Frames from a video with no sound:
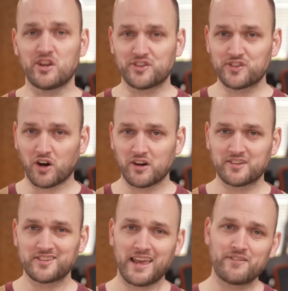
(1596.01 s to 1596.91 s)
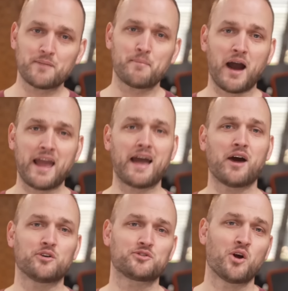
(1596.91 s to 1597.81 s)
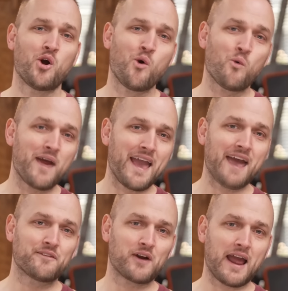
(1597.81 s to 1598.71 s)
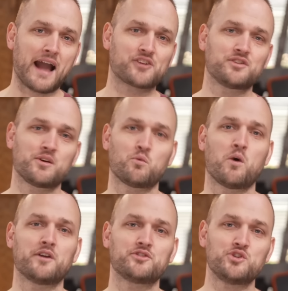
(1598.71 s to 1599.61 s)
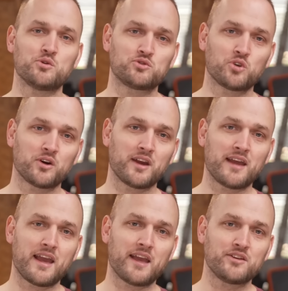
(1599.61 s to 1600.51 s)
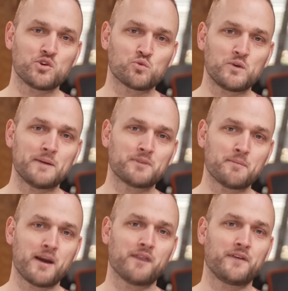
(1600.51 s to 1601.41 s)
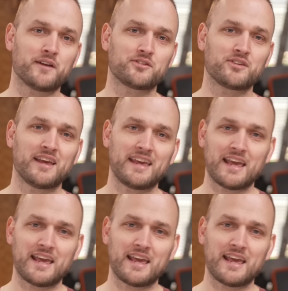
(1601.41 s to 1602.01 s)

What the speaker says: You started saving to buy a house. Whatever action it was, you took it and you reaped the benefits.